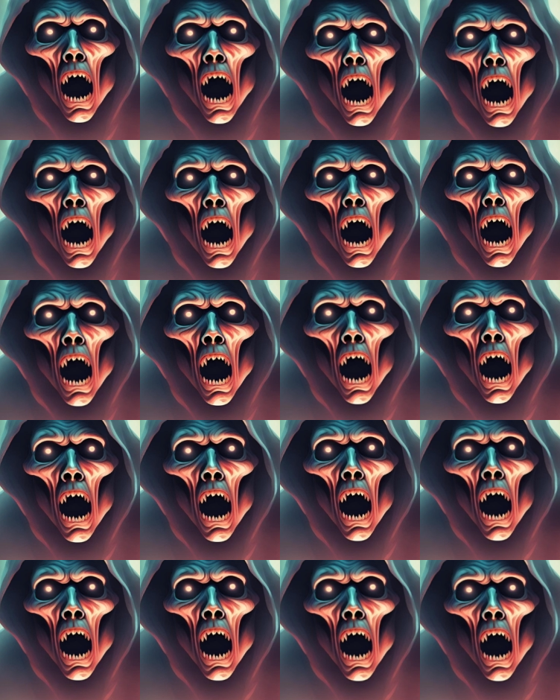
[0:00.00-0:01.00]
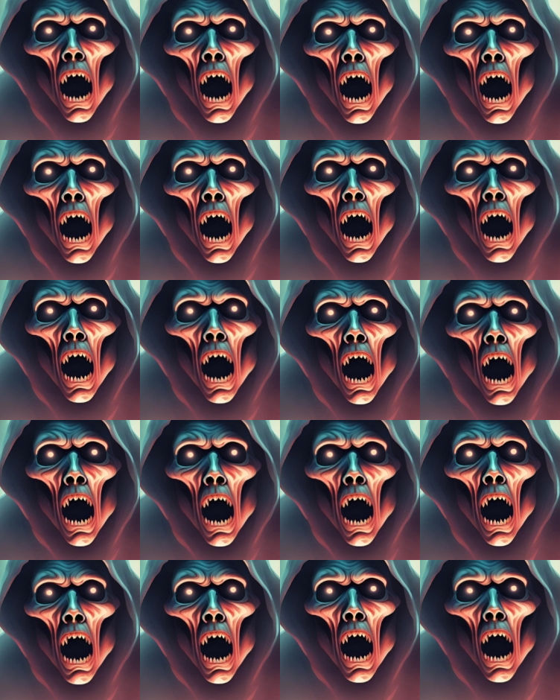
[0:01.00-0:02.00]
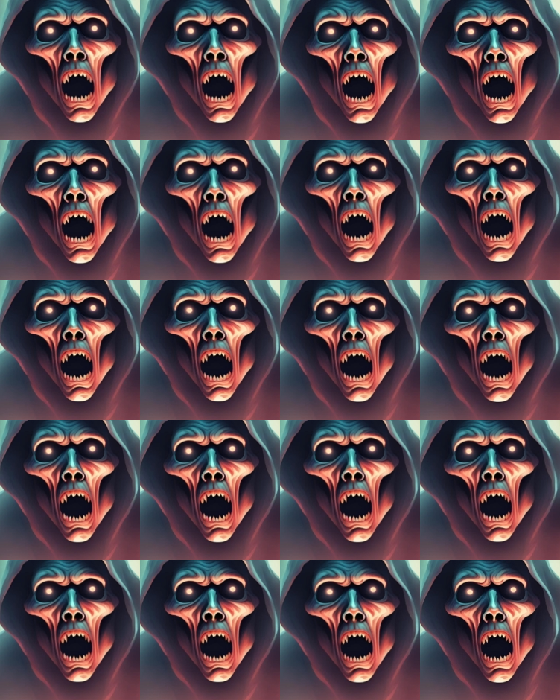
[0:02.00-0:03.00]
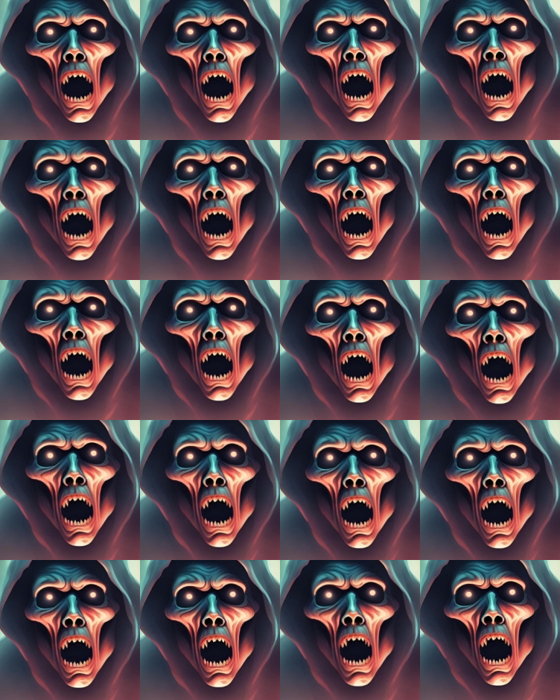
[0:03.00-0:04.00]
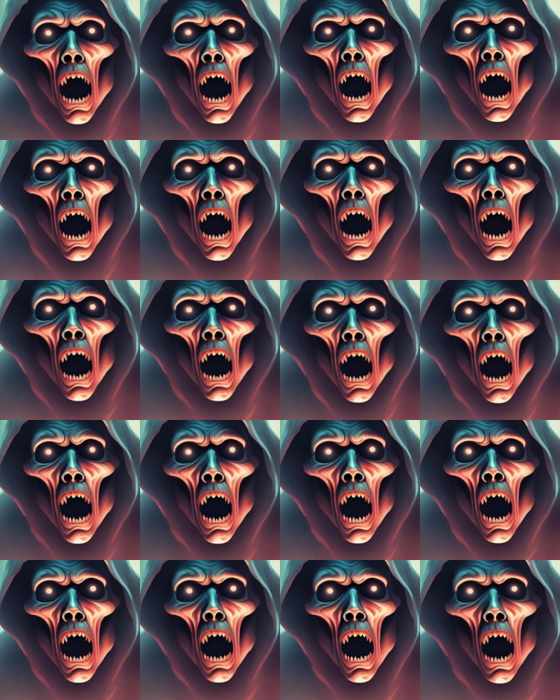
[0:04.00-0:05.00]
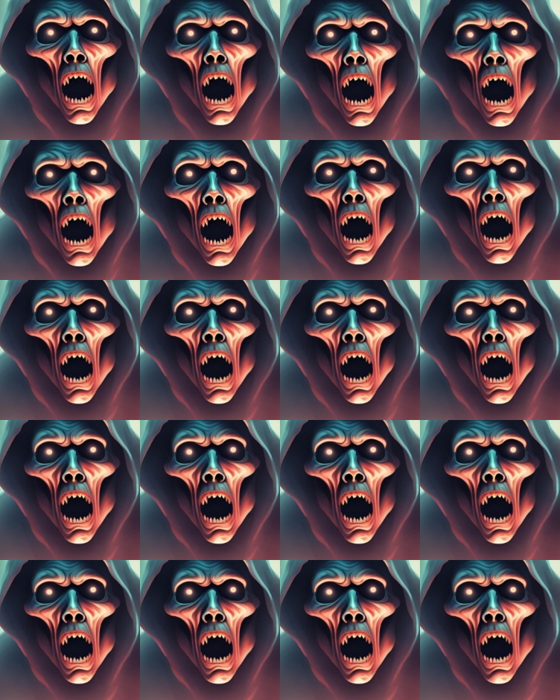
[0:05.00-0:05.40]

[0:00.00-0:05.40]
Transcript: That would be voodoo. But this was not voodoo, and there was a vast gulf between the two cults.